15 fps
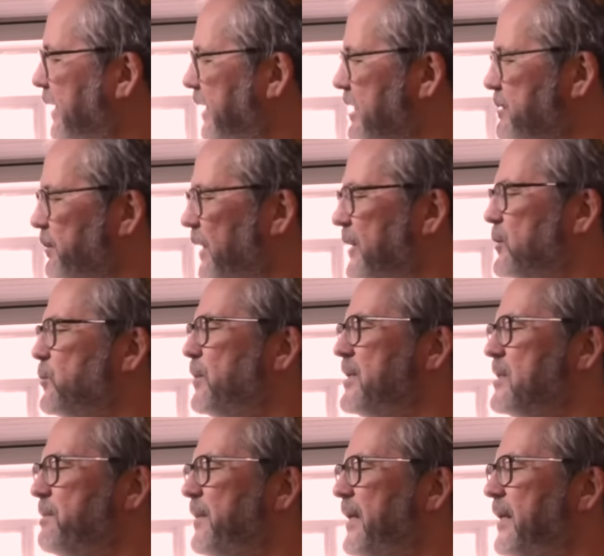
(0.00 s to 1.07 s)
is my
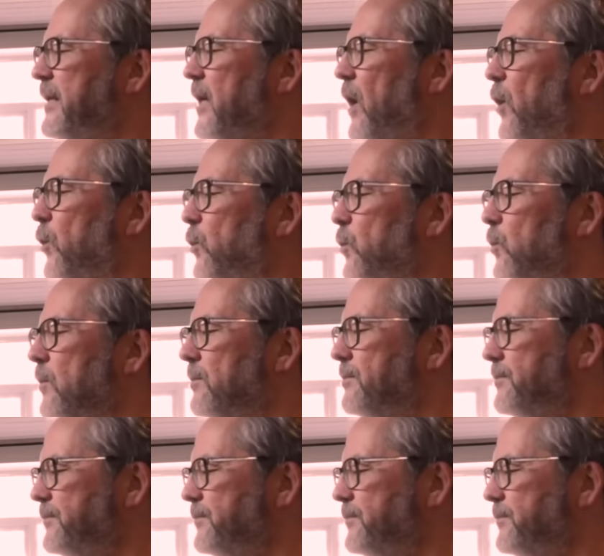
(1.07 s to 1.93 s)
Twisby Go,